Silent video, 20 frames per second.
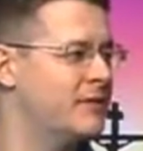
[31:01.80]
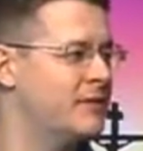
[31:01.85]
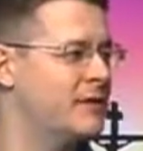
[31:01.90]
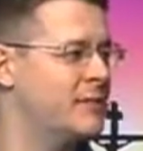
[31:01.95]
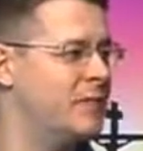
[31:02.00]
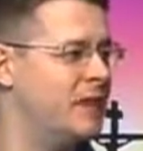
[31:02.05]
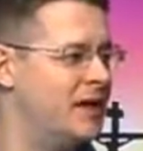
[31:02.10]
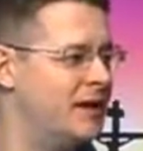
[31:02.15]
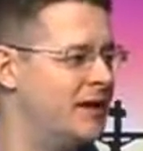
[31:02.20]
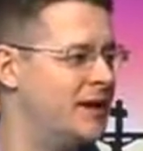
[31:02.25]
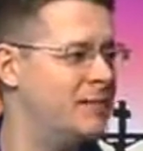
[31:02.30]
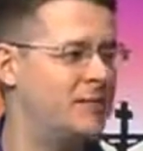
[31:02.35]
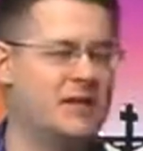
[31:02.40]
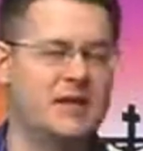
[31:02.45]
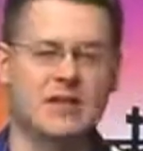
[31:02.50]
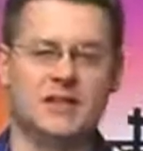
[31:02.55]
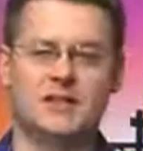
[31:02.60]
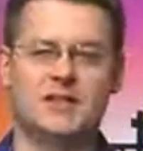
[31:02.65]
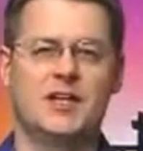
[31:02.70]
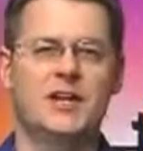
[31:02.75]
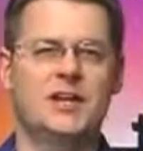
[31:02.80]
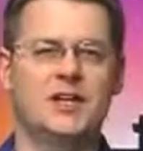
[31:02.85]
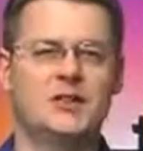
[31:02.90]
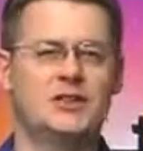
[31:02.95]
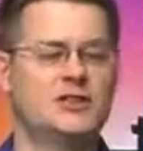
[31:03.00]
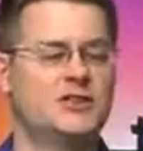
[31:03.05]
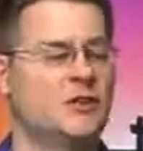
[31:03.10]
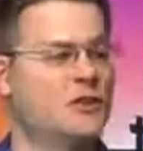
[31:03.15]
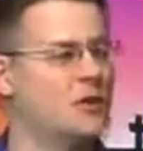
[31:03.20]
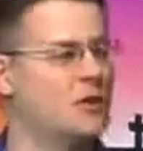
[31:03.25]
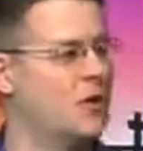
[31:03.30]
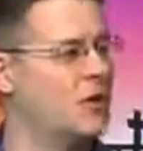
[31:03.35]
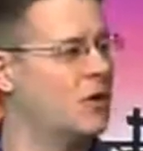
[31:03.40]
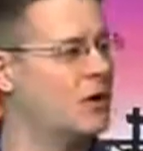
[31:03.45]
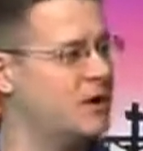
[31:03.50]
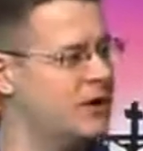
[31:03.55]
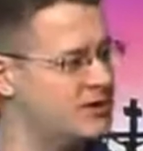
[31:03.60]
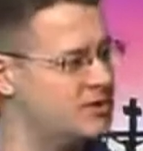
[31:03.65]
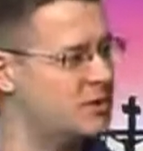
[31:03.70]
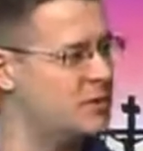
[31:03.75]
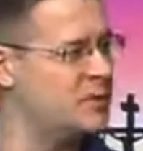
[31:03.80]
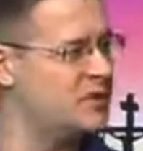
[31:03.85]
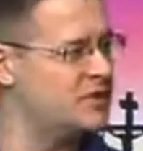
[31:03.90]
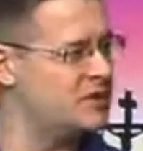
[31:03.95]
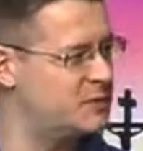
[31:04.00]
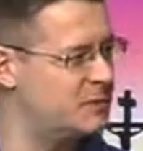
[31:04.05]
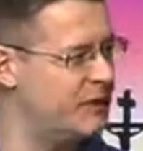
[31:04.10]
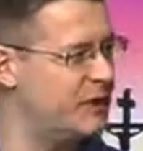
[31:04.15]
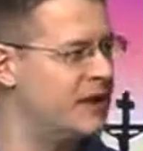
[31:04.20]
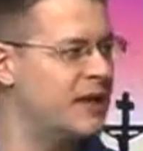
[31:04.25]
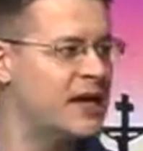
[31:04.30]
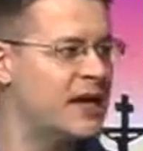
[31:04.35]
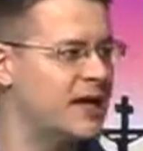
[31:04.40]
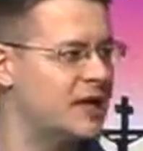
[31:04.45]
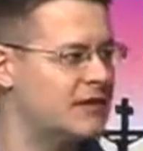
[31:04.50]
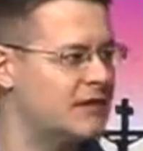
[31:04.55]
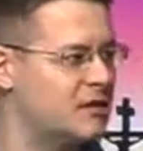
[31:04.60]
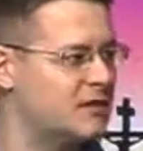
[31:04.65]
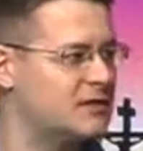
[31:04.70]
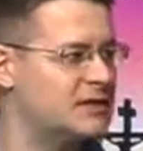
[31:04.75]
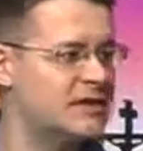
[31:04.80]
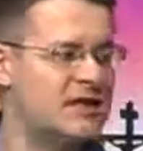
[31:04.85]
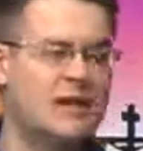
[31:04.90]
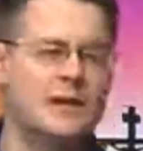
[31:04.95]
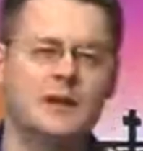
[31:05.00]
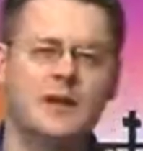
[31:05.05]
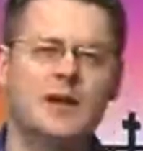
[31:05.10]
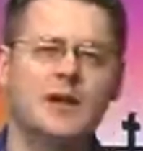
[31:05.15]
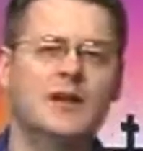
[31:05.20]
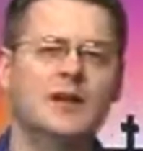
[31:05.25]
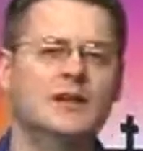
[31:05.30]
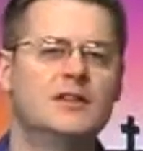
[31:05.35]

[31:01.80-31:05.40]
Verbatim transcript: from the beating because your internal organs would be spilling out of you and mm-hmm. stuff.